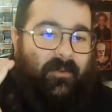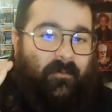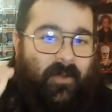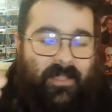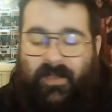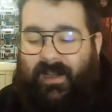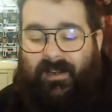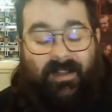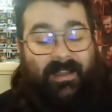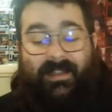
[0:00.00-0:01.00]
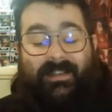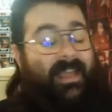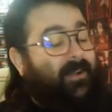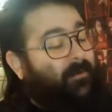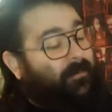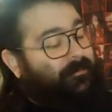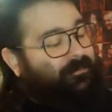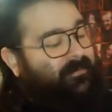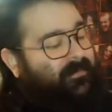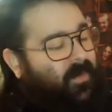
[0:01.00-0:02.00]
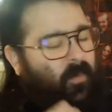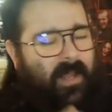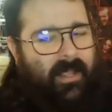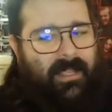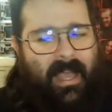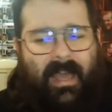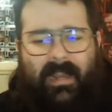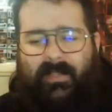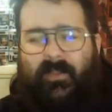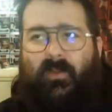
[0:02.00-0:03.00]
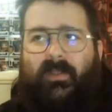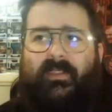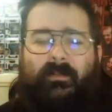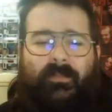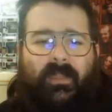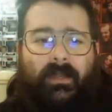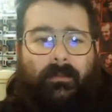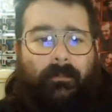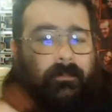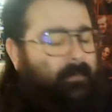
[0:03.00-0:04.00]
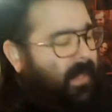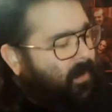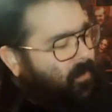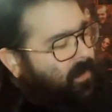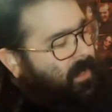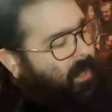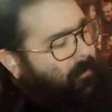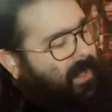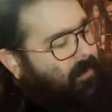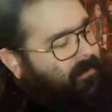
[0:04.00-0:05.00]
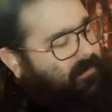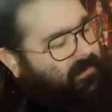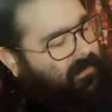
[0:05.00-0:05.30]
Right there. Now, when I got it, there was something, pal, about